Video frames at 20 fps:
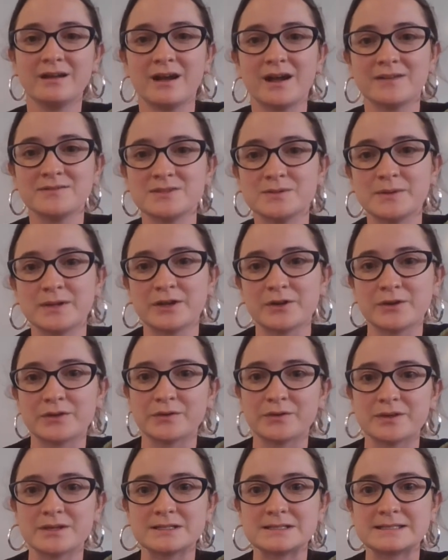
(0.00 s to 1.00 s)
after we go
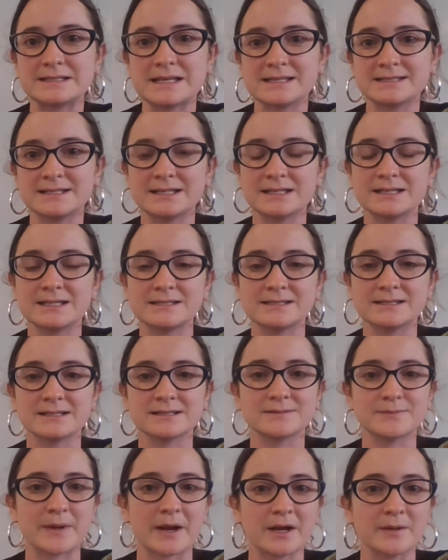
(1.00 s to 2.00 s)
through this lesson and this
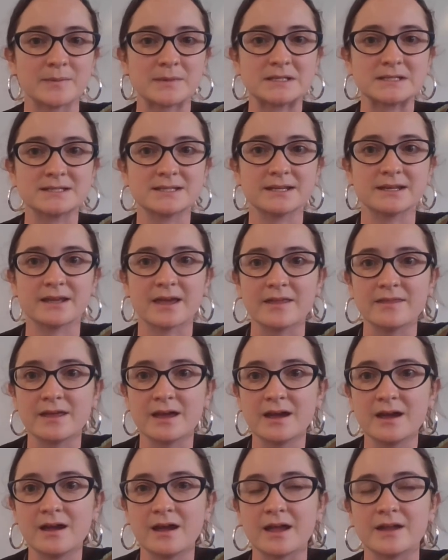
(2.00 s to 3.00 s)
experiment together